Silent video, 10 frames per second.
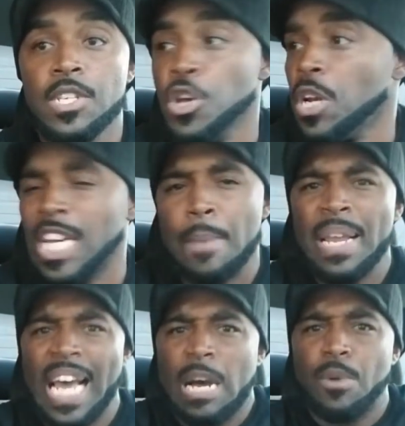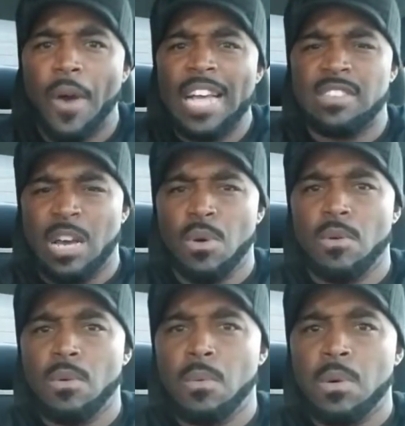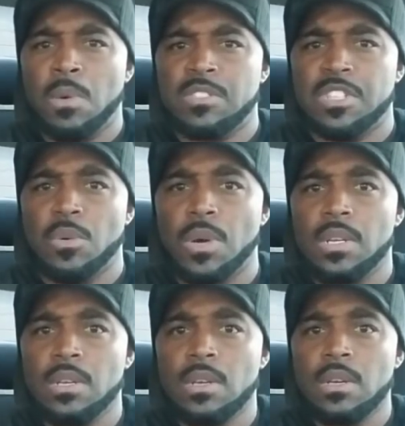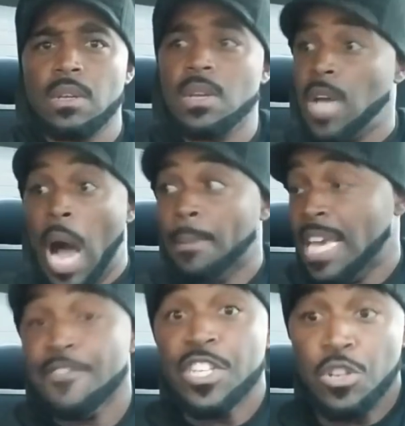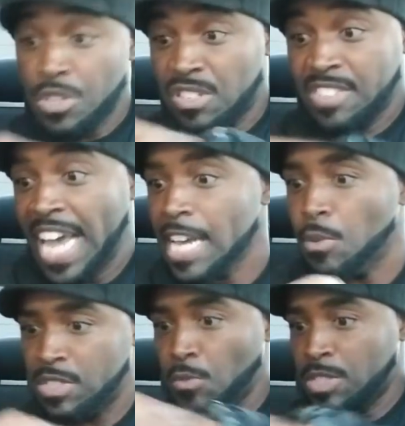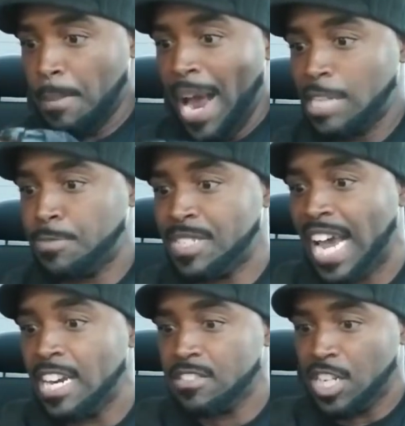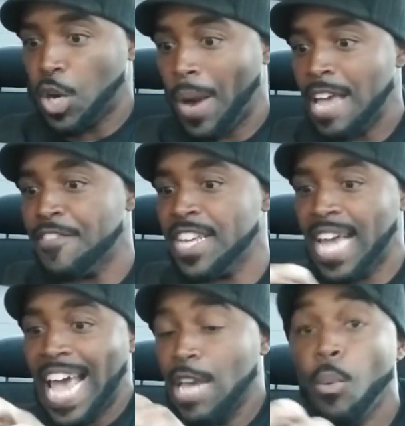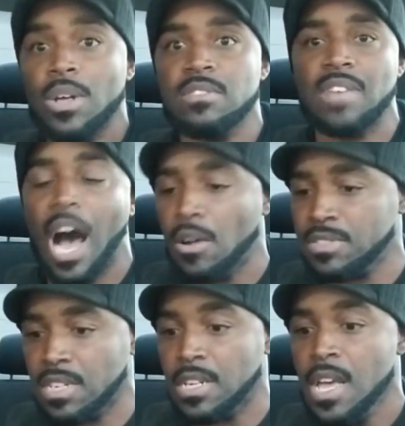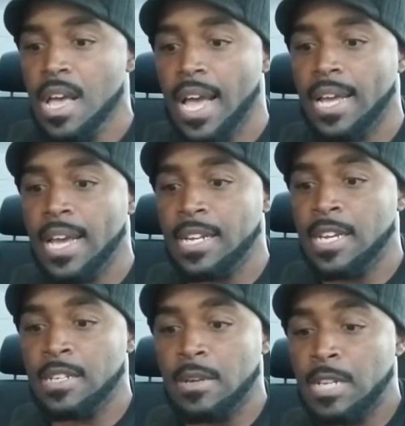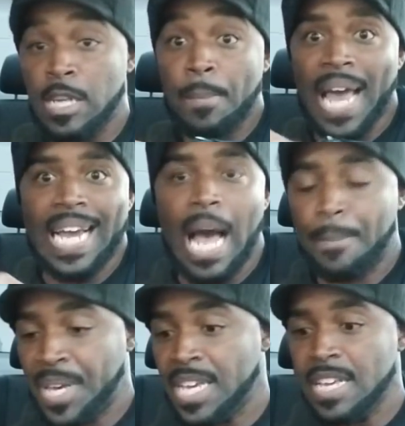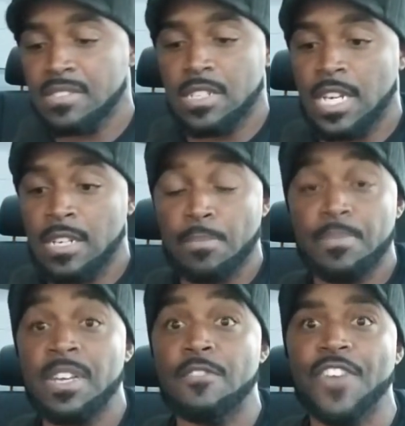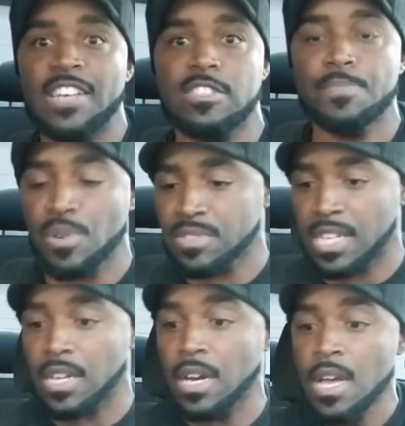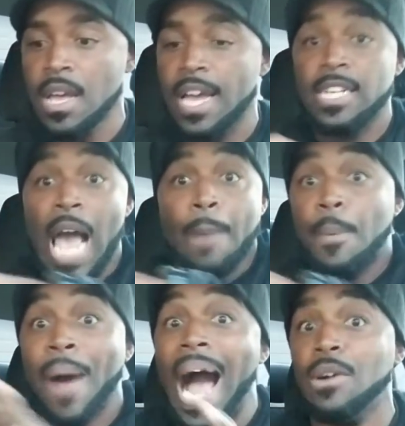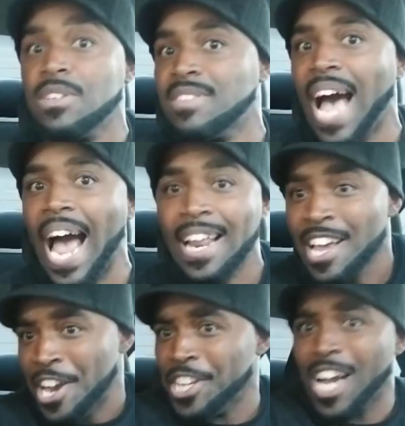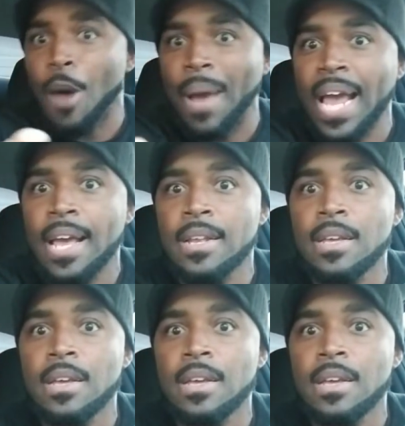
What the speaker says: You look at me like I'm crazy. Like, whoa, whoa, what you doing? I'm giving you your steak with the mashed potatoes and the gravy and the A1 sauce and the black eyed peas and the vegetables and the apple pie on the side. Here you go, man.